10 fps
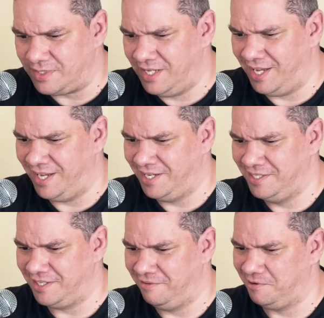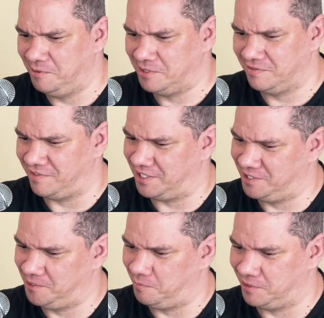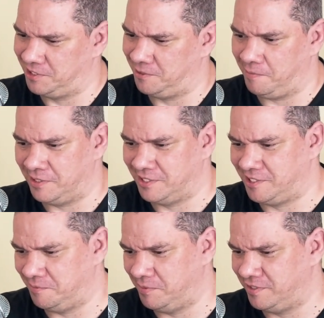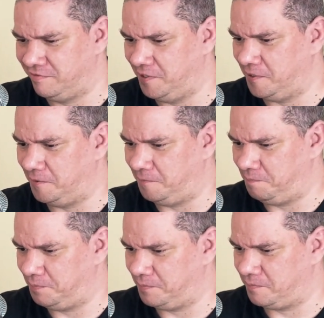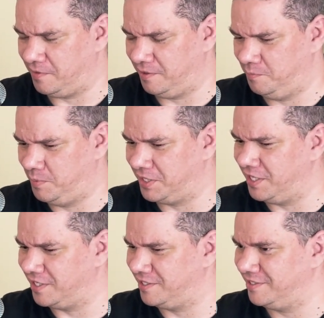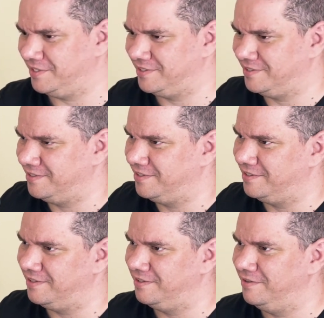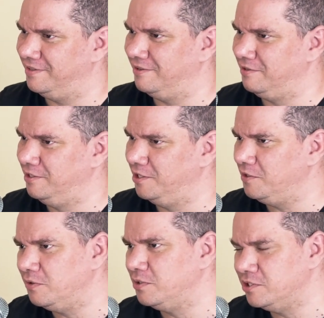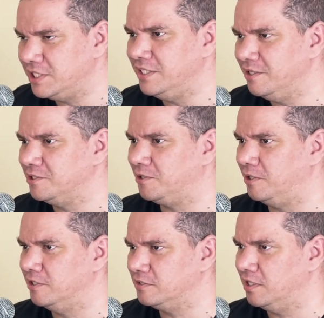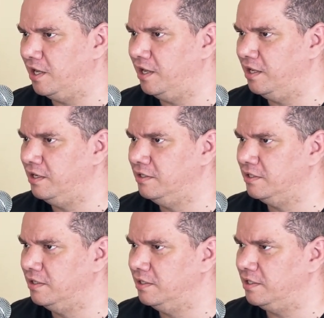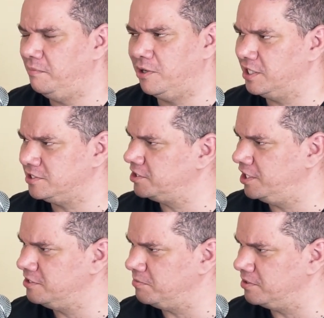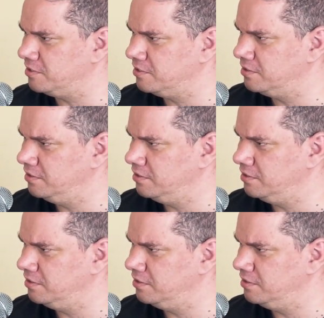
And everyone was invited to participate and submit a vehicle. But like, you see those cars, and the Amarok hasn't changed much.